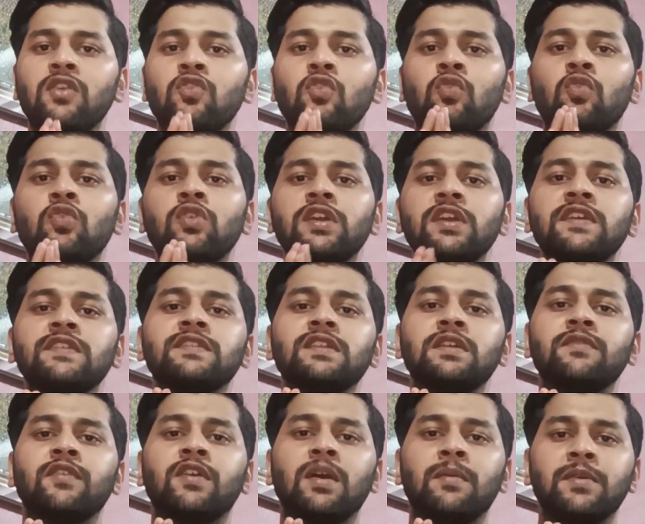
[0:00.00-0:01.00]
You could
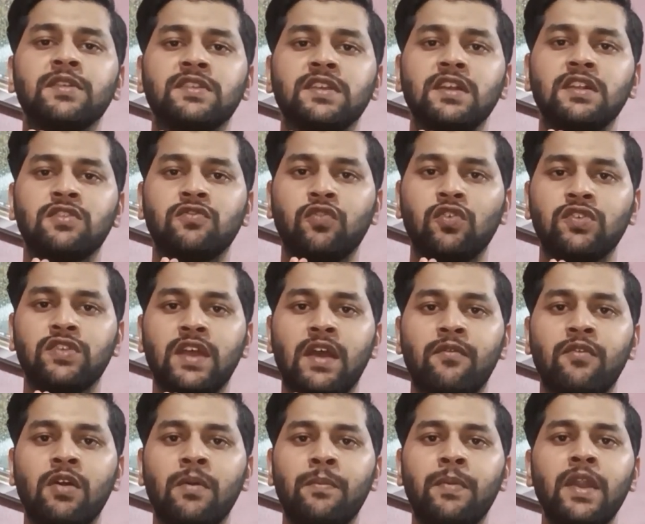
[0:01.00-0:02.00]
easily become a Salesforce
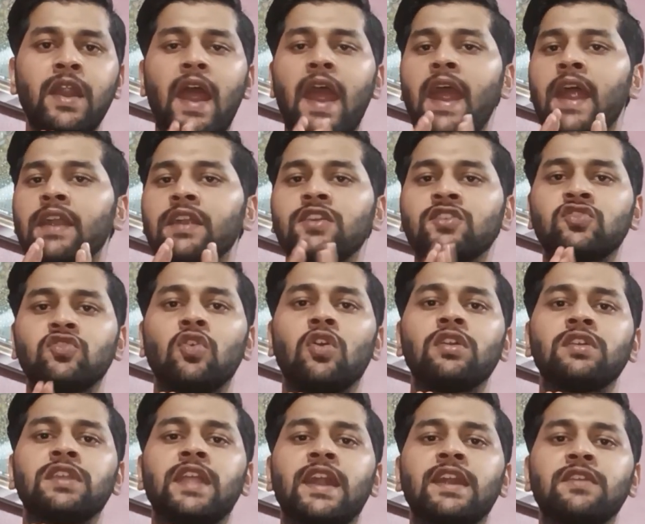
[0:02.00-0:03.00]
developer, and it's
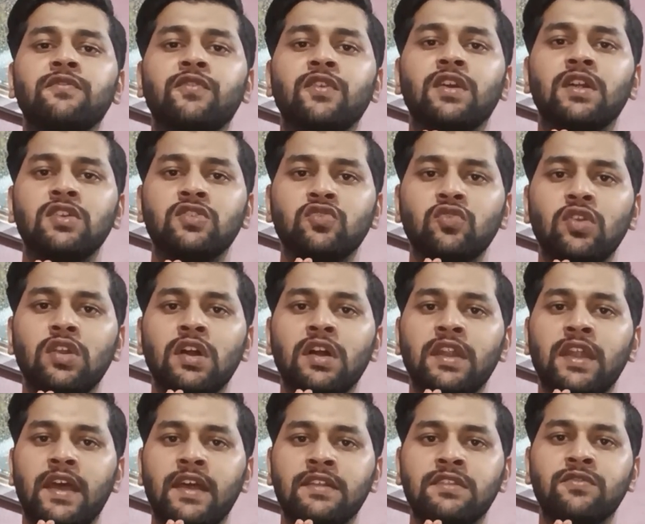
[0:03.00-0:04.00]
not that difficult to
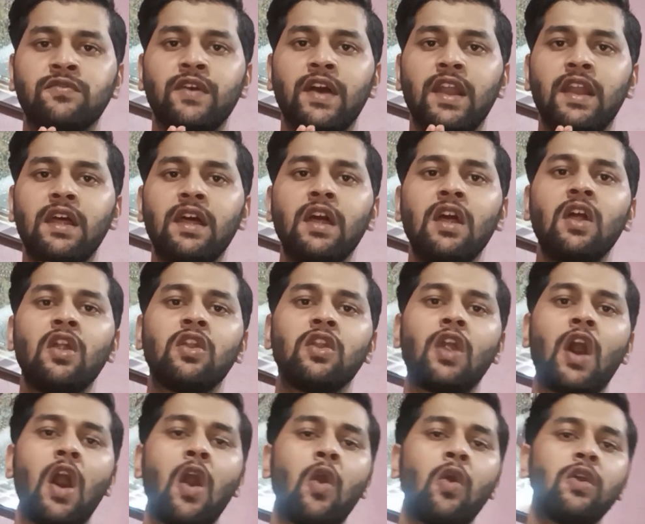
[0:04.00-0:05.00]
learn as well.
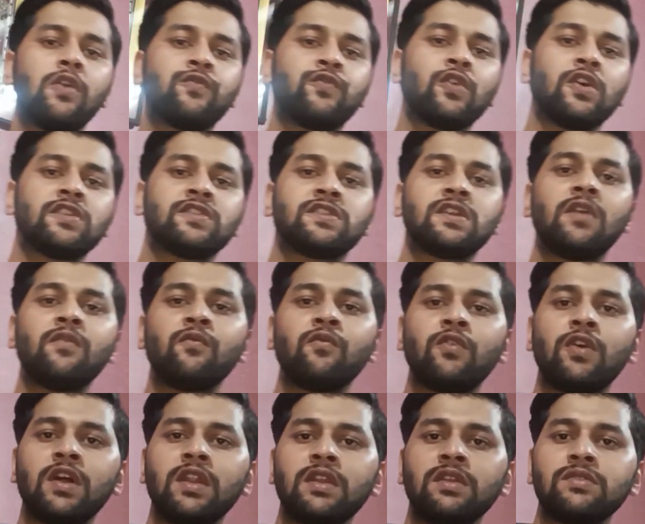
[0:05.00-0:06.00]
Now if you are
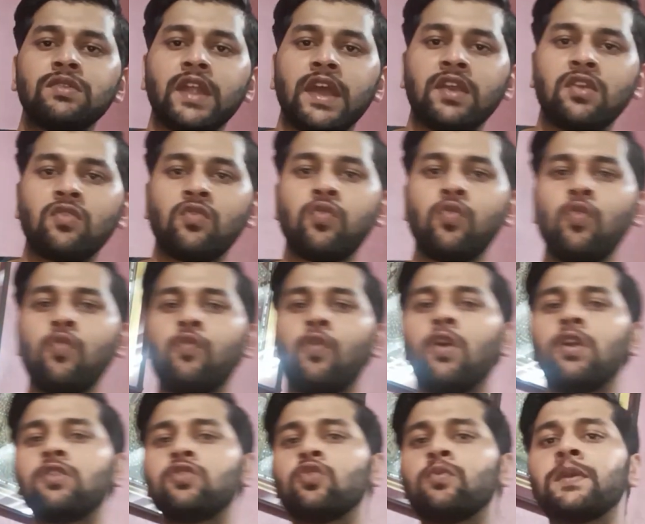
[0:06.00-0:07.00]
someone like who
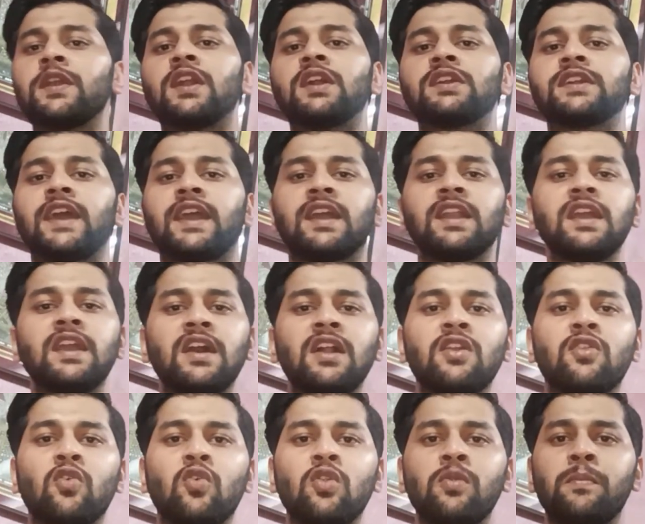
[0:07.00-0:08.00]
want to be in a
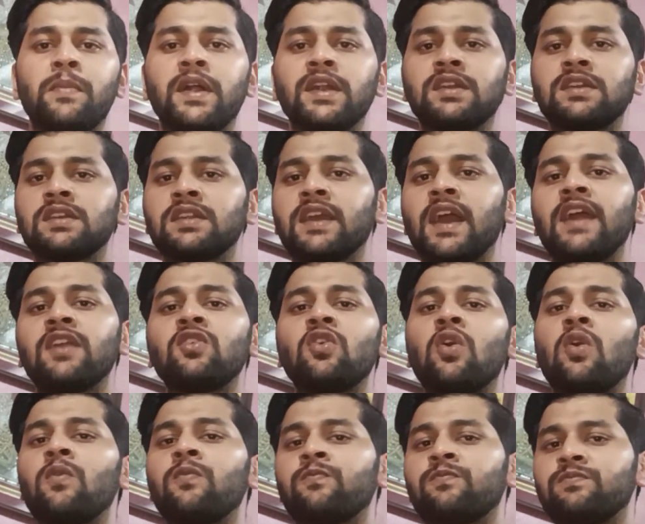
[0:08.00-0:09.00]
technical role but kind
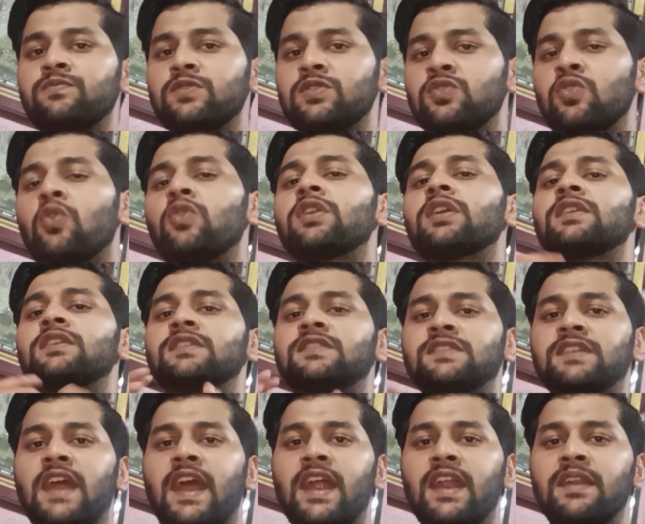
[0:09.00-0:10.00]
of don't
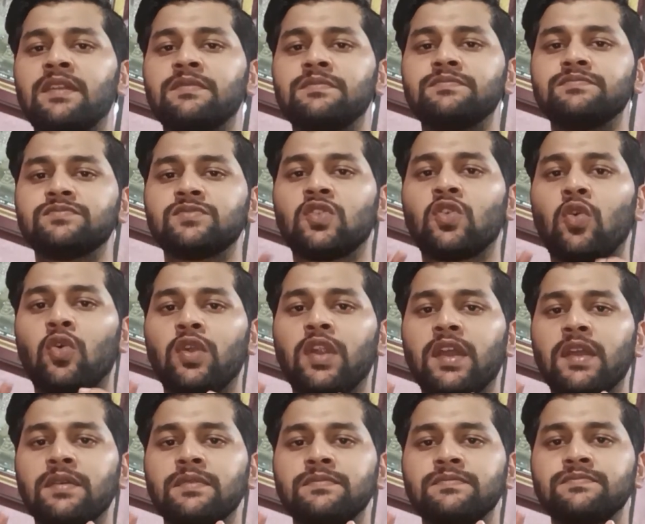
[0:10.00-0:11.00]
understand
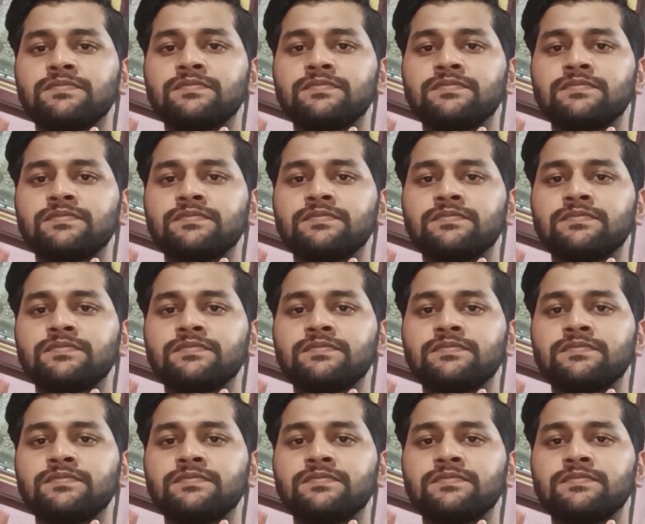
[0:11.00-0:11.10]
coding,